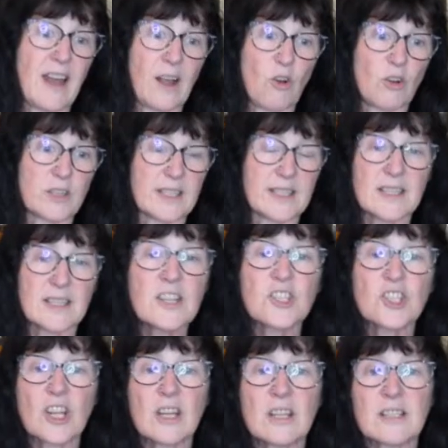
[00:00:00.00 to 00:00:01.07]
I got
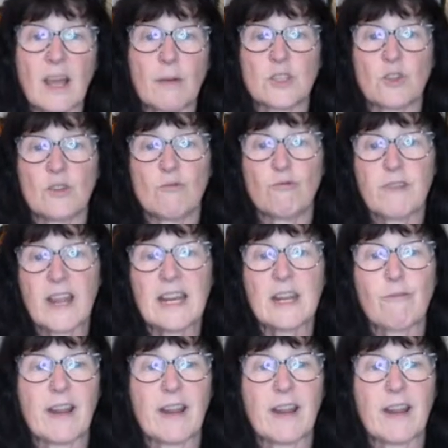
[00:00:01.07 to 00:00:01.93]
distinctions. I was doing really,